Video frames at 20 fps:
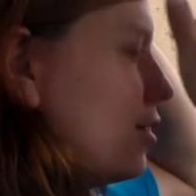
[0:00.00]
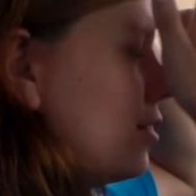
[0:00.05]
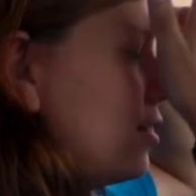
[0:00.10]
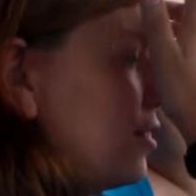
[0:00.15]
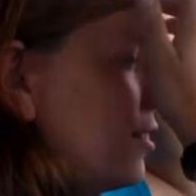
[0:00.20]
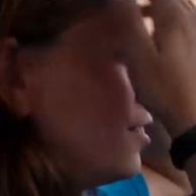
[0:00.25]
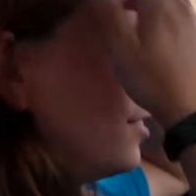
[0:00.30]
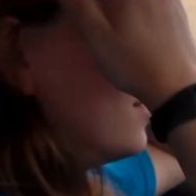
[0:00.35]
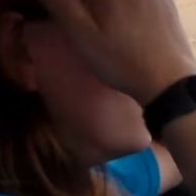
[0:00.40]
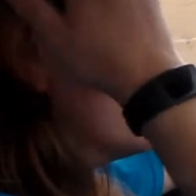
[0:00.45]

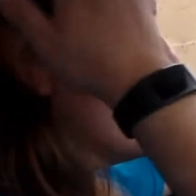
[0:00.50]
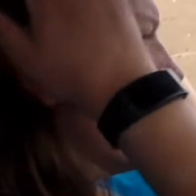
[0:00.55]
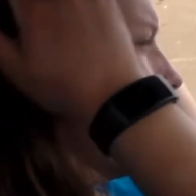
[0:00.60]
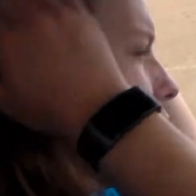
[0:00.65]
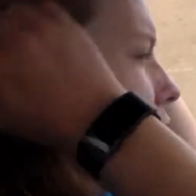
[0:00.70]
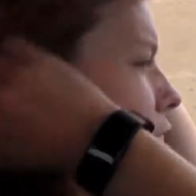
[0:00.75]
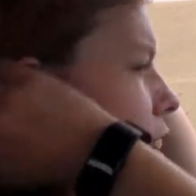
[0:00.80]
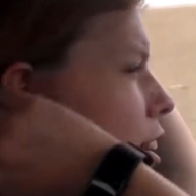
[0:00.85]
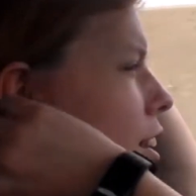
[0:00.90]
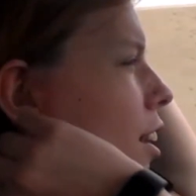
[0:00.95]
And
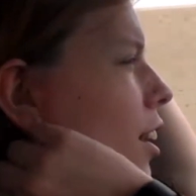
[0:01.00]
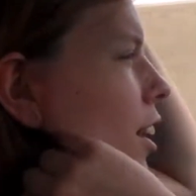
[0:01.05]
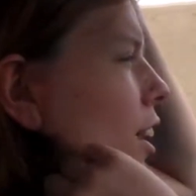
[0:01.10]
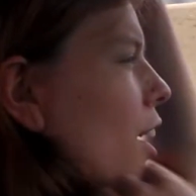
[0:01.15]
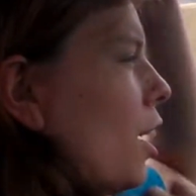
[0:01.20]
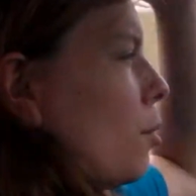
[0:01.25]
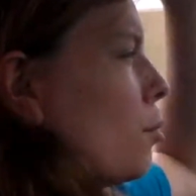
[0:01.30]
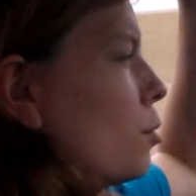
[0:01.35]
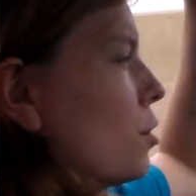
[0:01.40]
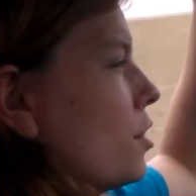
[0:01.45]
Tegan
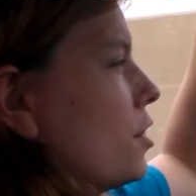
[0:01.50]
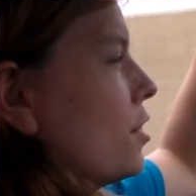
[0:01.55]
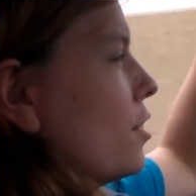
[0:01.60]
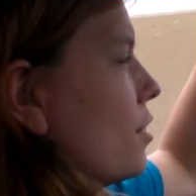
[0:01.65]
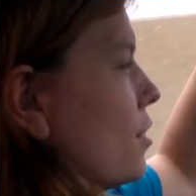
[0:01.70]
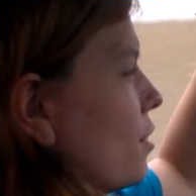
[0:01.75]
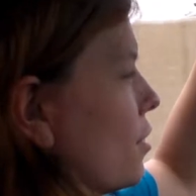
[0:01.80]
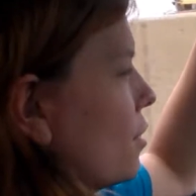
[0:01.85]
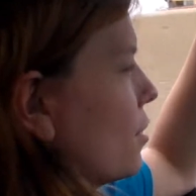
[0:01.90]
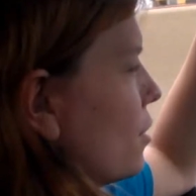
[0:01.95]
behind the
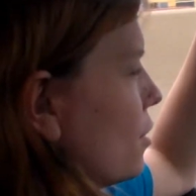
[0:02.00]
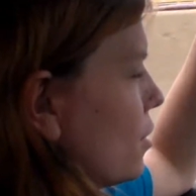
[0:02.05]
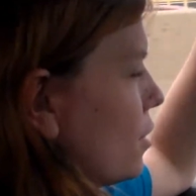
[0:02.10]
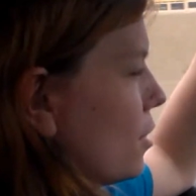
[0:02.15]
camera.